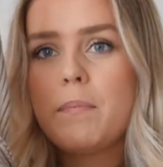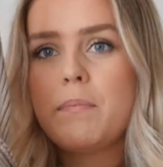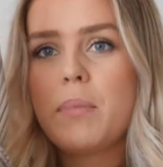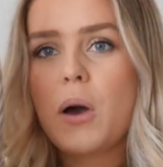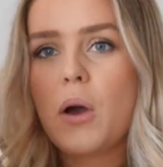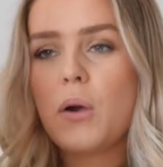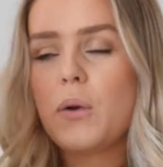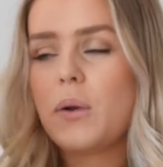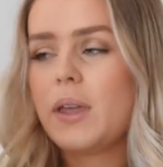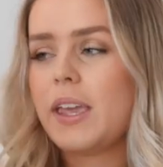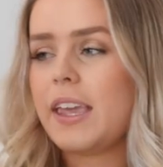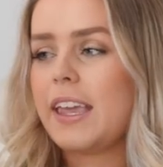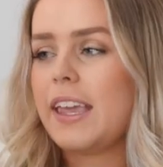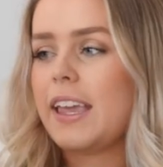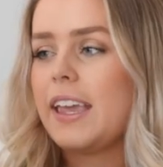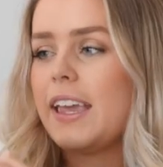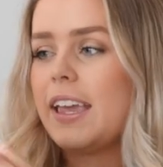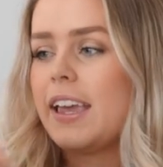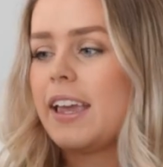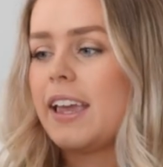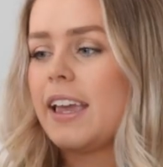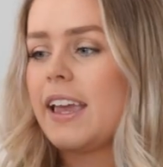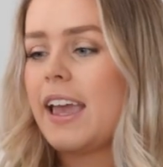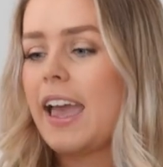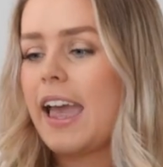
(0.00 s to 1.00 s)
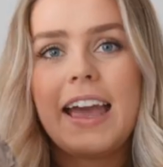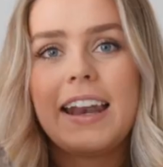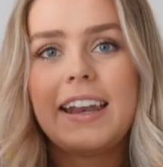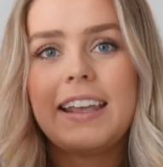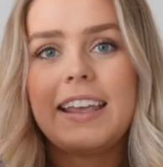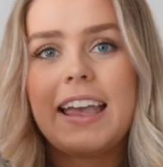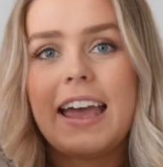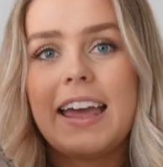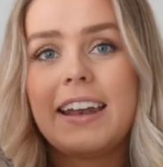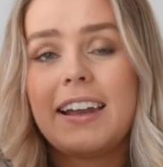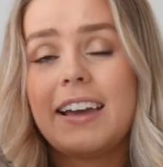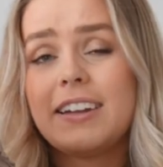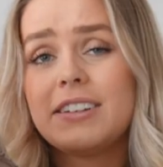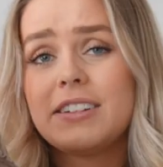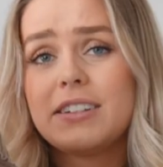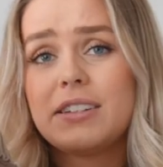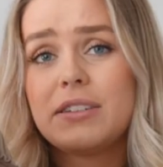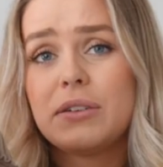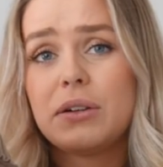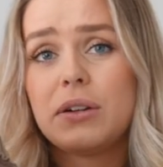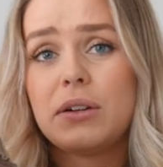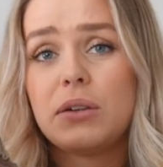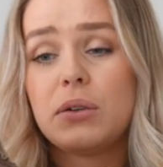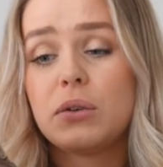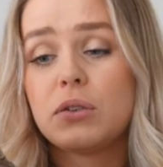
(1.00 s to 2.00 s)
bow here. And again, I just
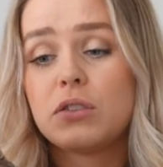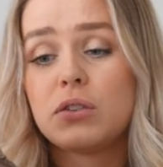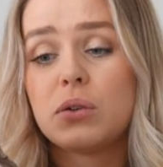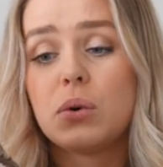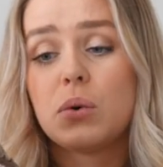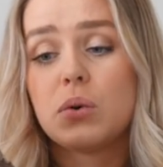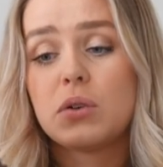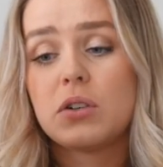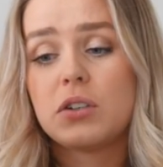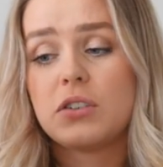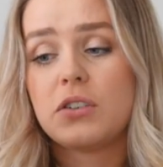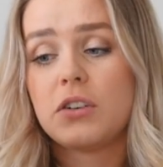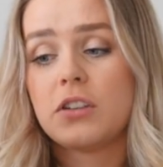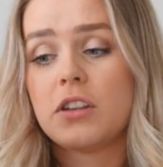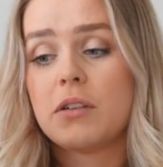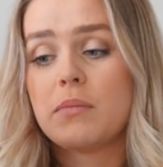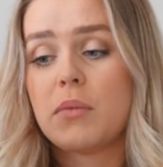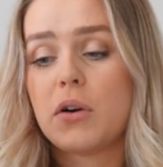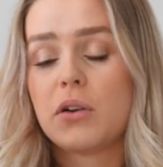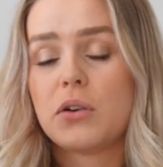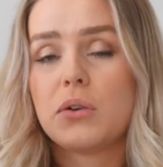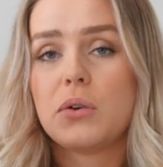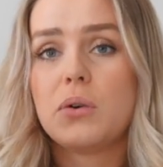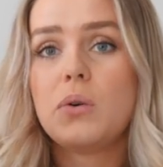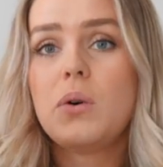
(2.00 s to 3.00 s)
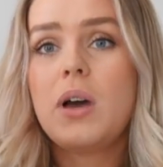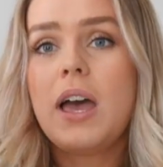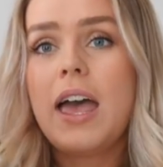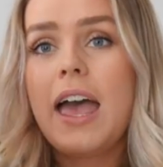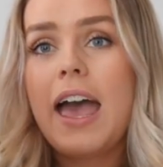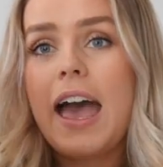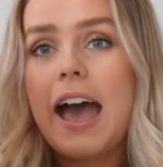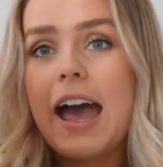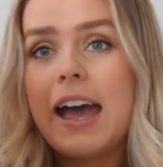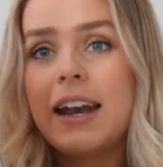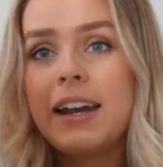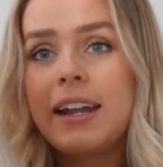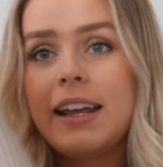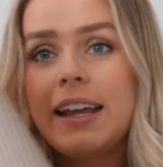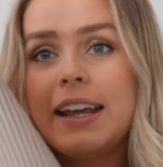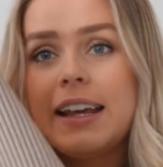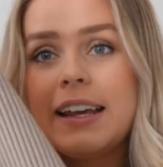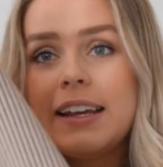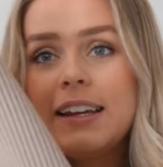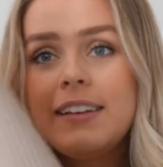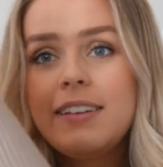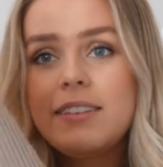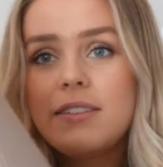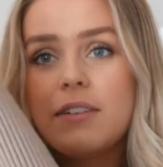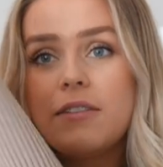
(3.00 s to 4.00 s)
thought it looked gorgeous on the model. And it
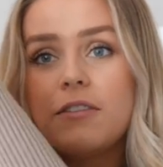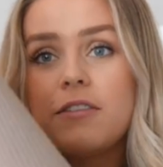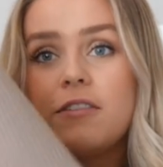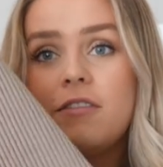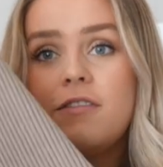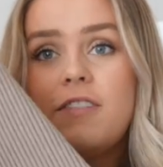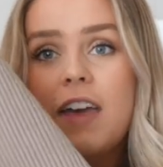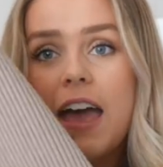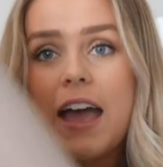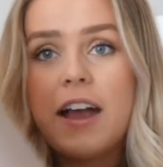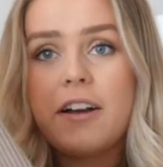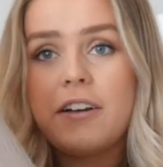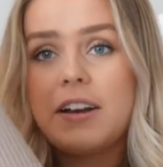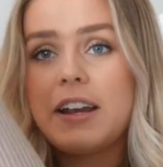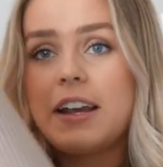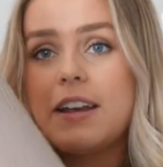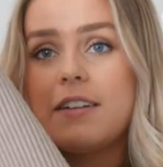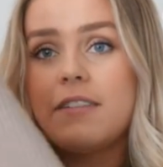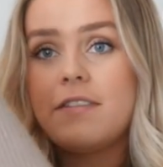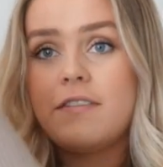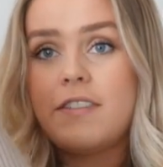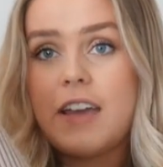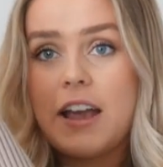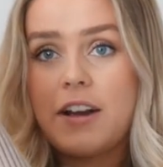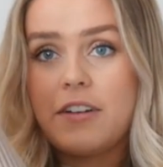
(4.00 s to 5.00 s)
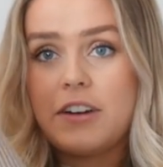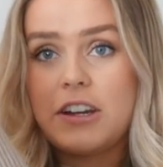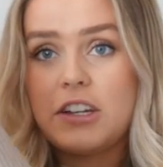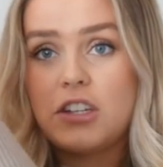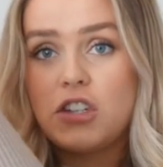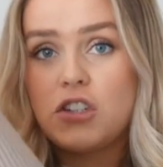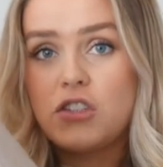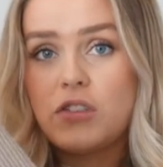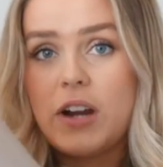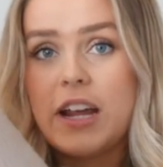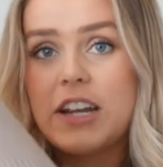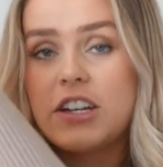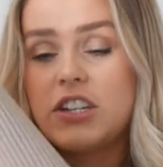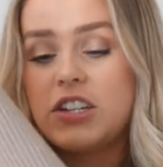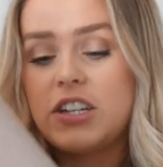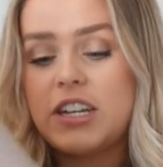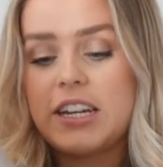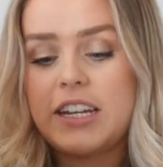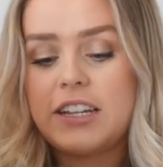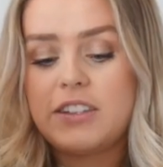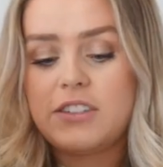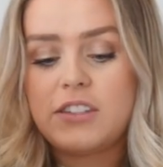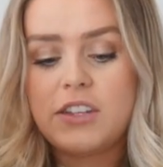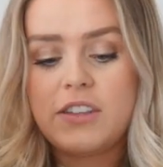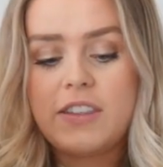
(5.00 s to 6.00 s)
is very, very
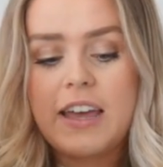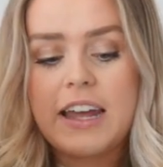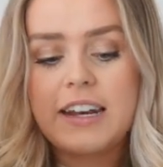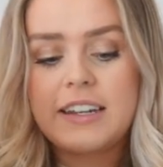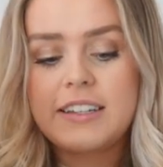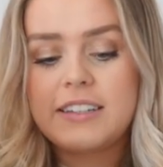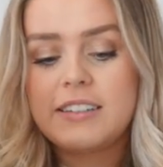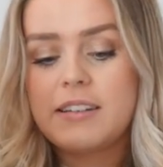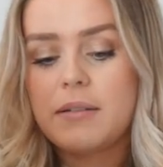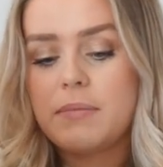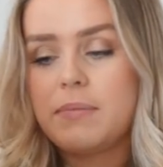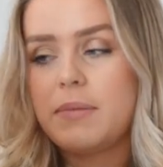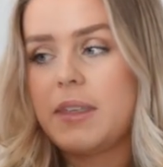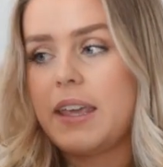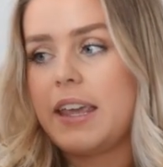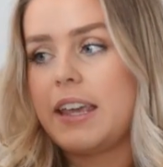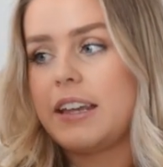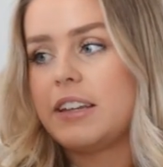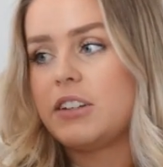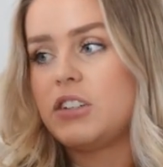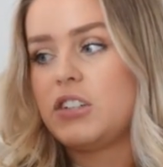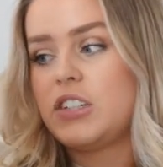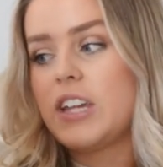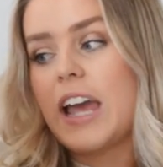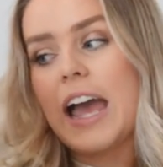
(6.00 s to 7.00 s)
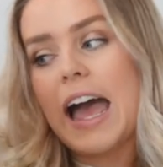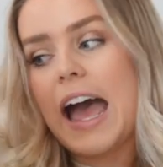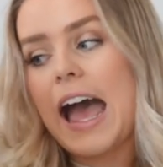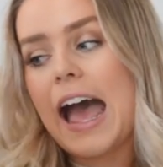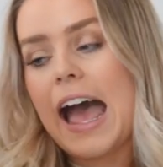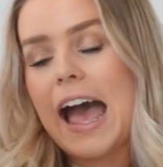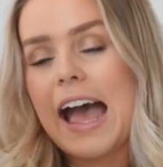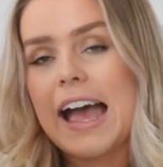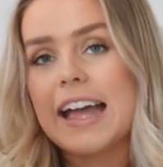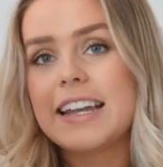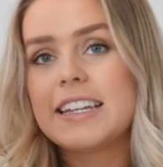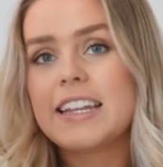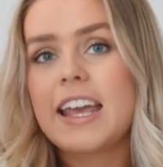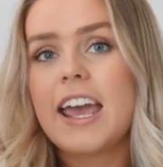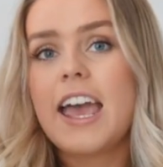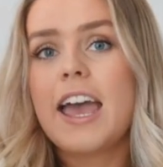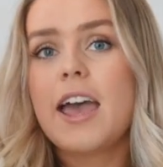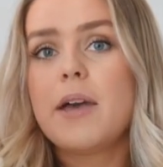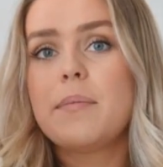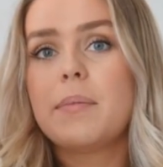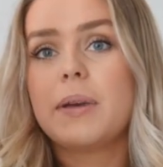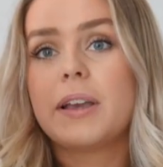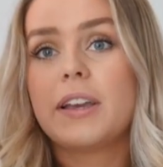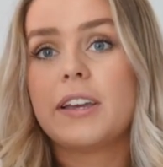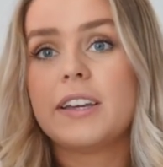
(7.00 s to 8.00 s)
stretchy. So that is something to add,
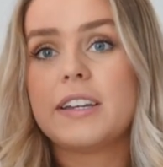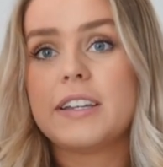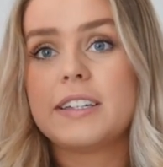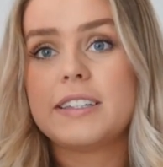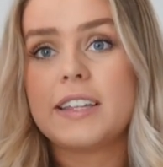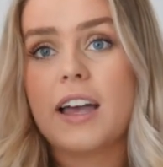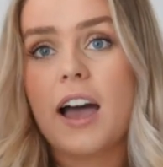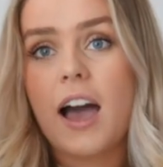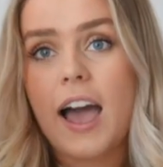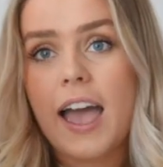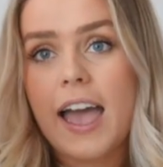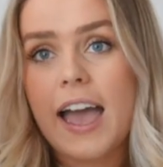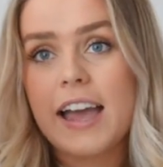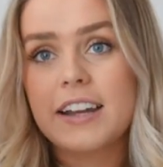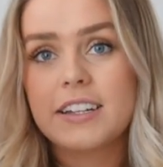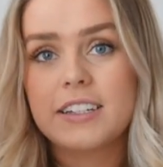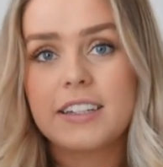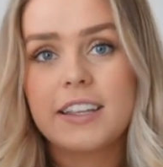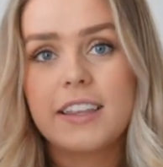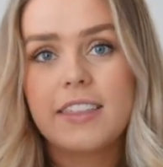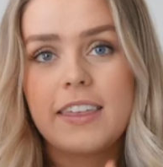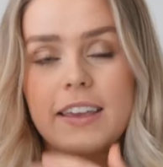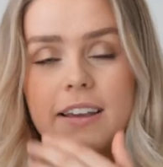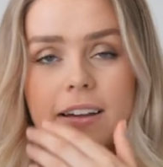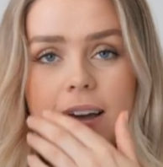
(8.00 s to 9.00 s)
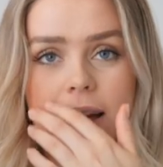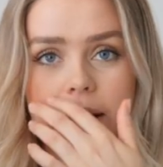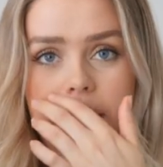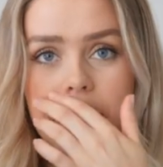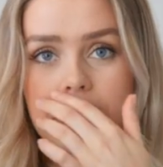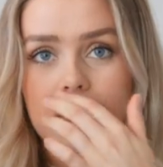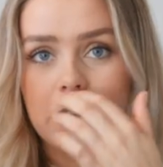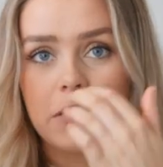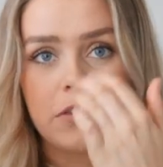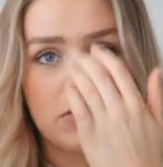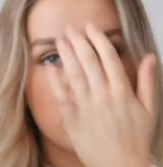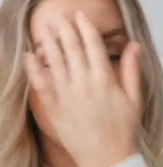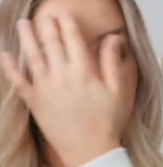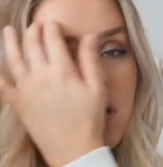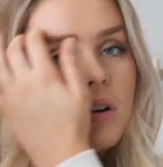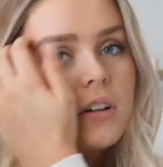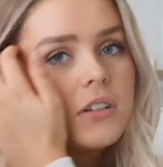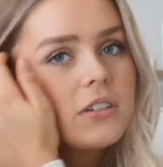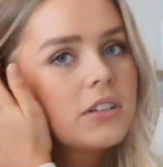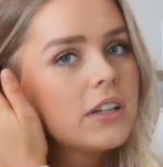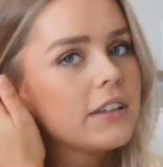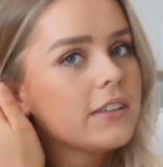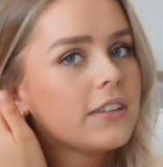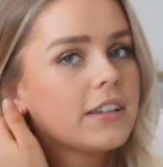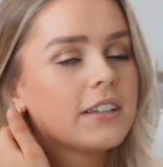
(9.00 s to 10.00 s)
because I actually think I could have
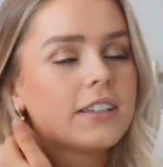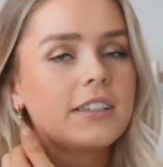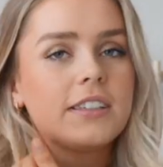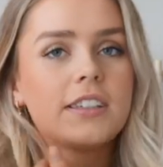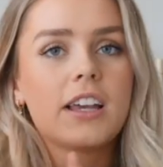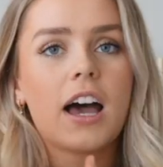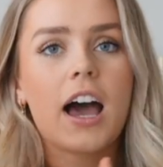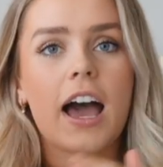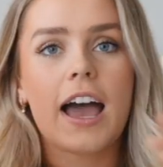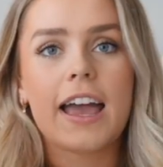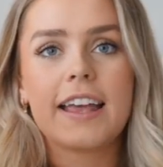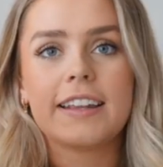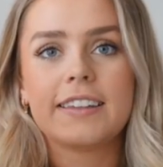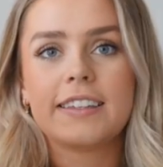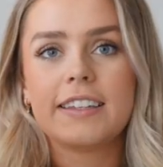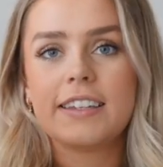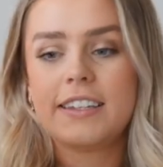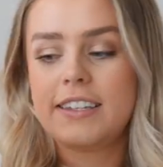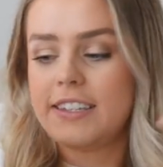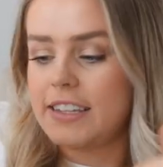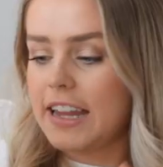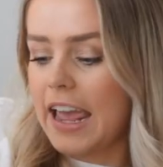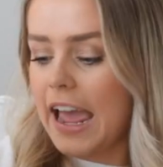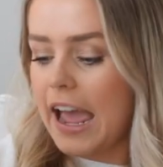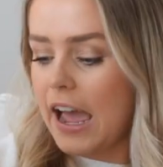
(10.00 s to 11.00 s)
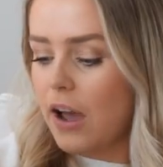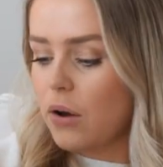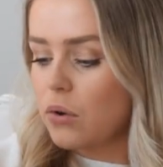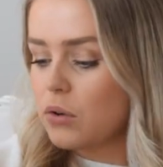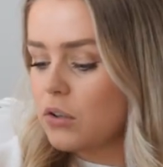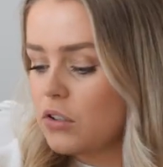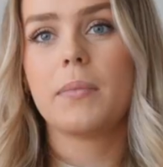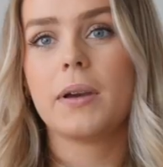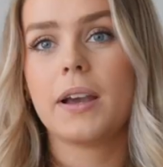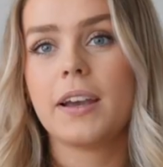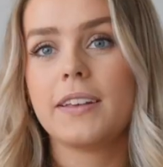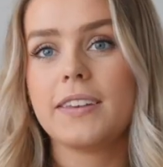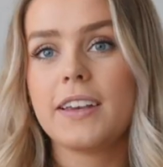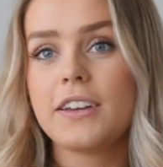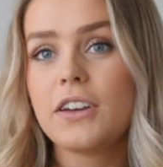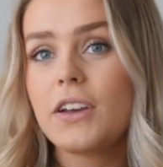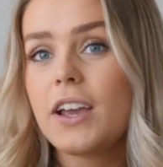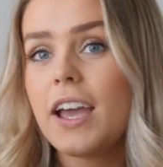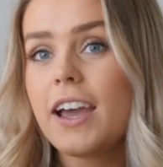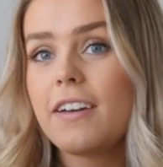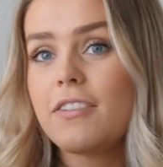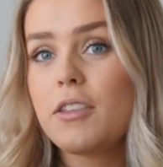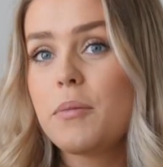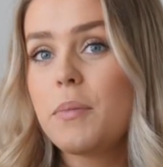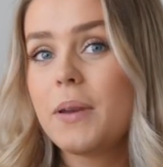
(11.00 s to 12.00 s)
got the size down because I
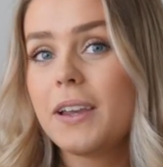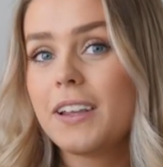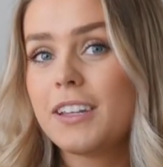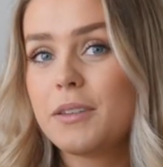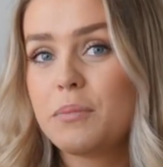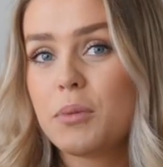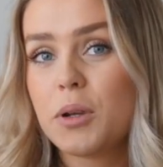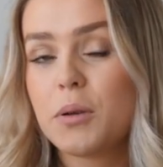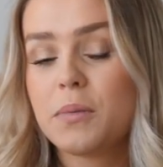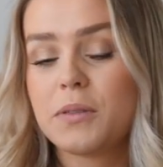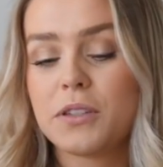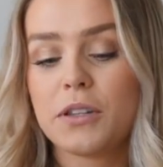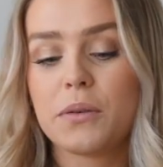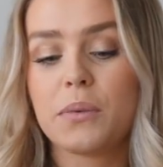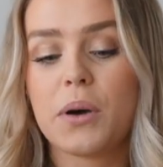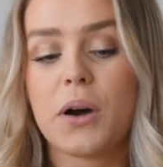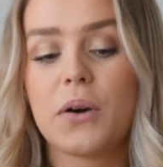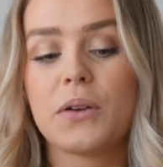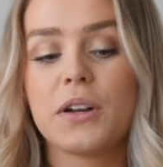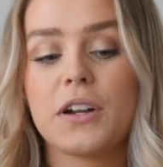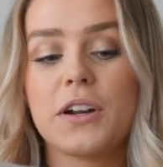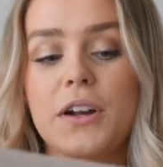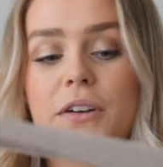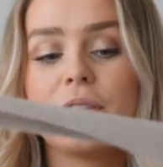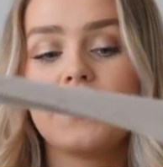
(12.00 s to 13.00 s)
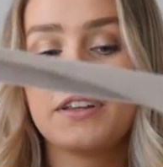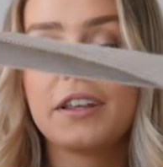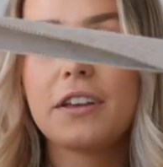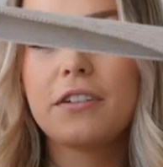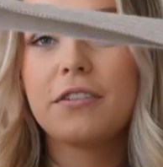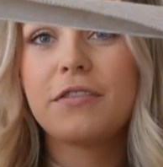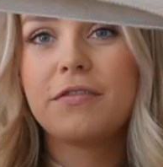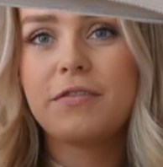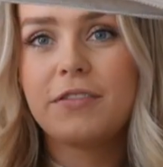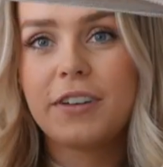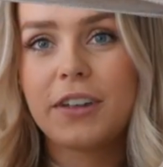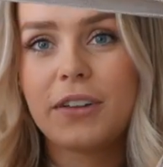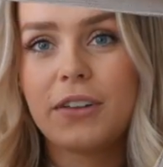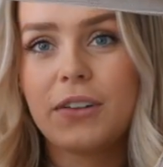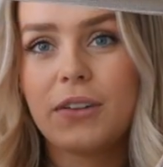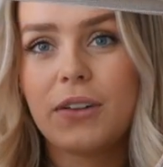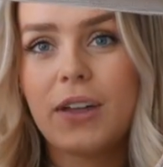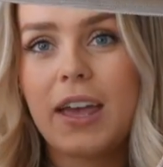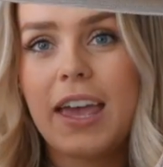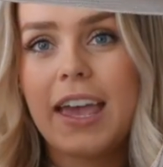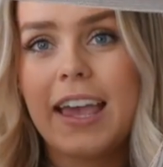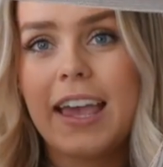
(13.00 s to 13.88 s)
don't have the biggest boobs in the world. I don't really fill